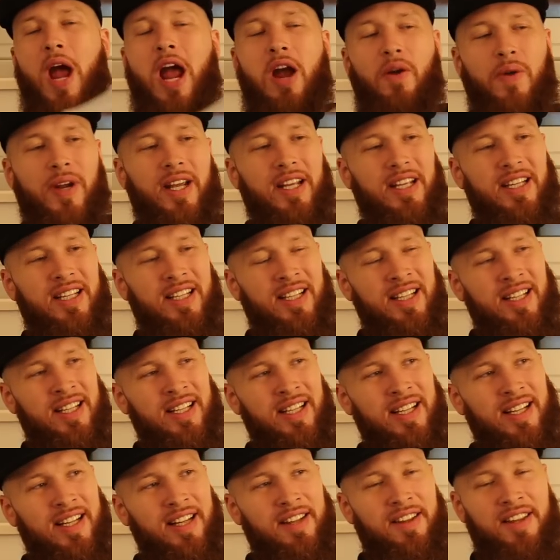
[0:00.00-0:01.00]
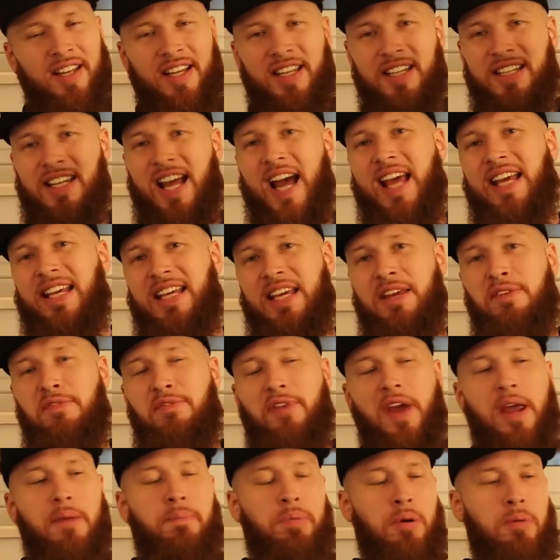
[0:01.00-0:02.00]
wearing the Nike
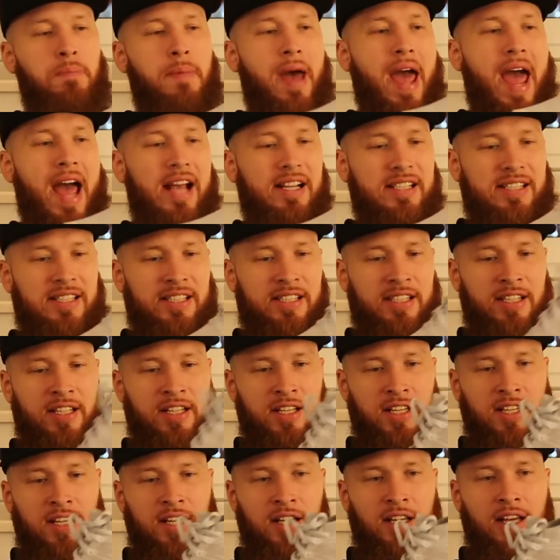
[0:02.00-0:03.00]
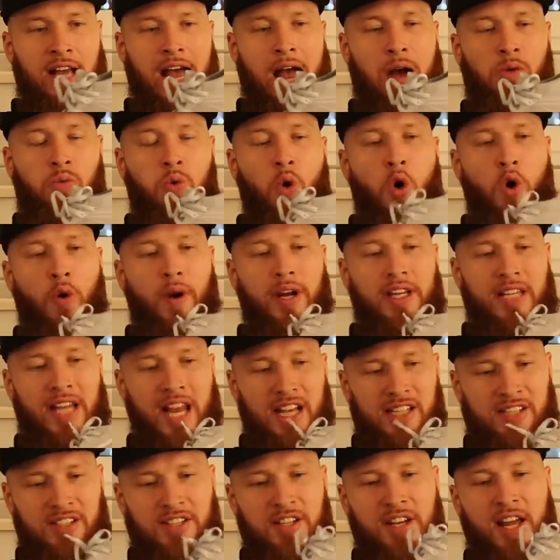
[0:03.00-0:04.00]
Vapor Max. I wore it
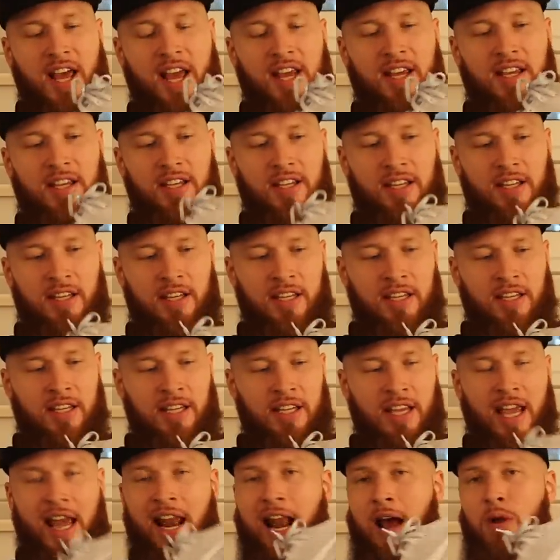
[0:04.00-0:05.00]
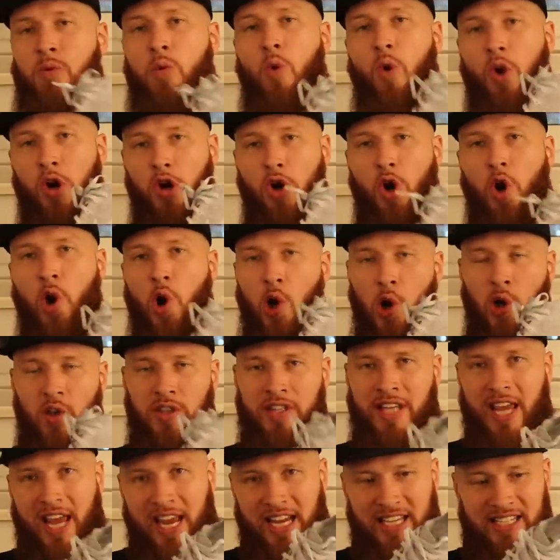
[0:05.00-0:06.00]
yesterday, and I wore it
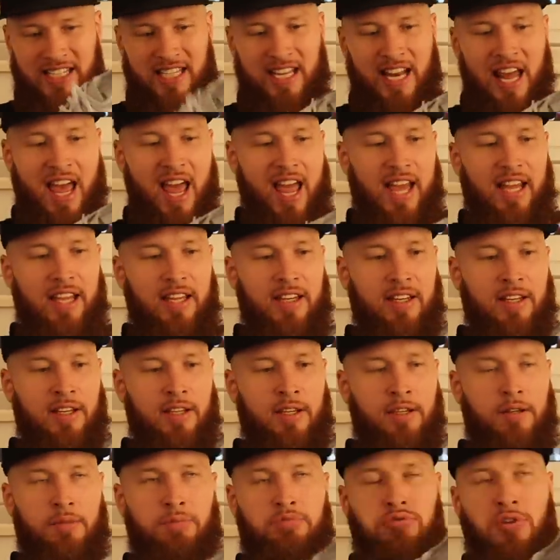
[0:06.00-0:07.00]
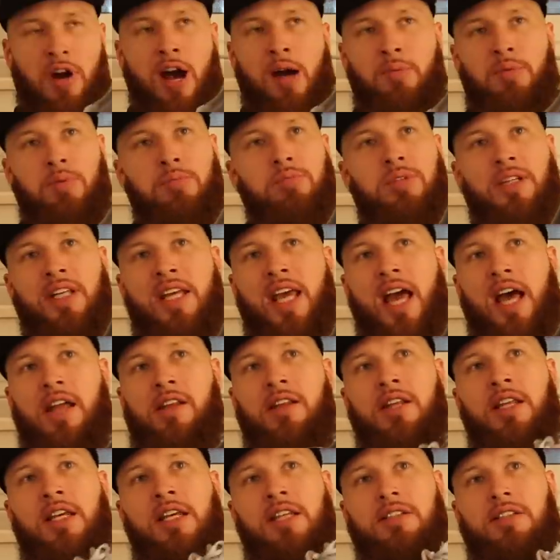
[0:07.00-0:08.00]
all day today. Probably
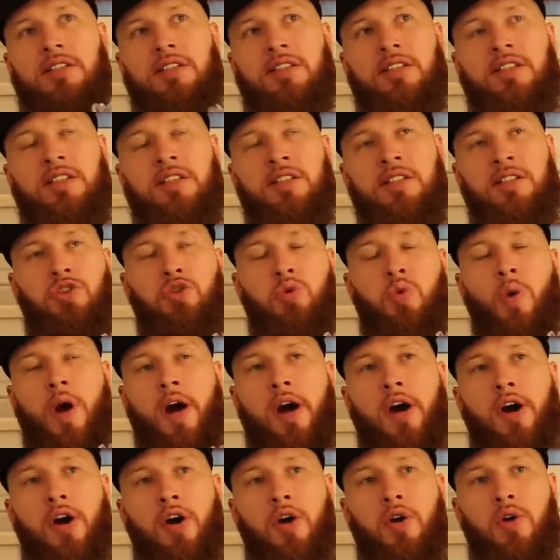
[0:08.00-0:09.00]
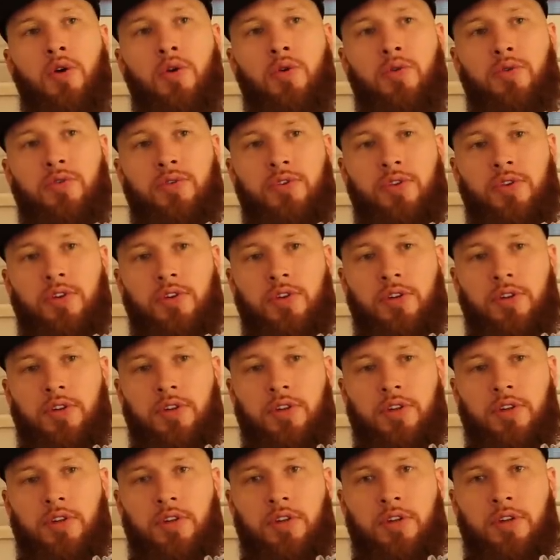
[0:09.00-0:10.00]
at least
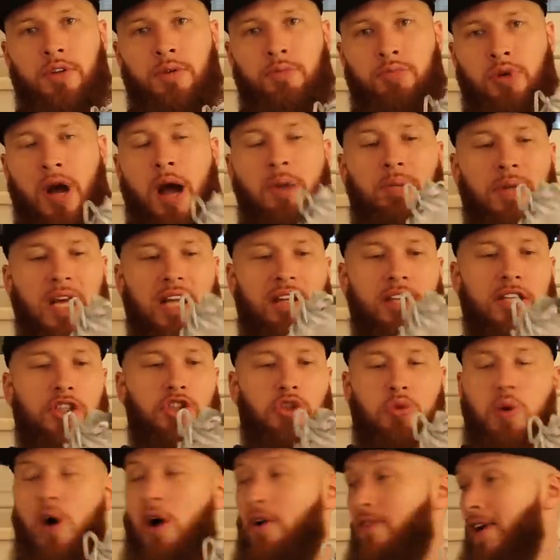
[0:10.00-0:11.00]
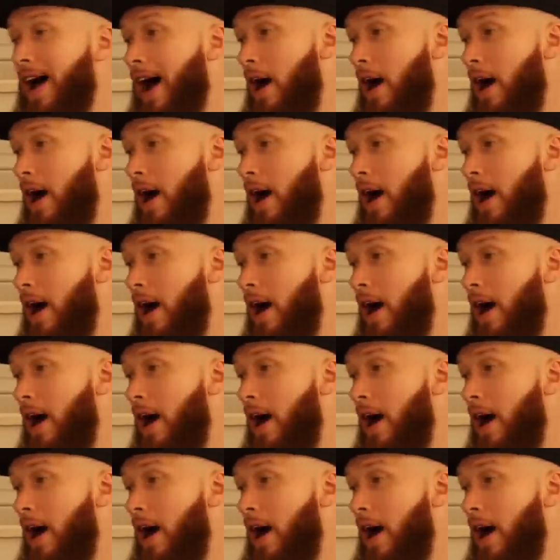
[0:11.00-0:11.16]
12, probably at least 12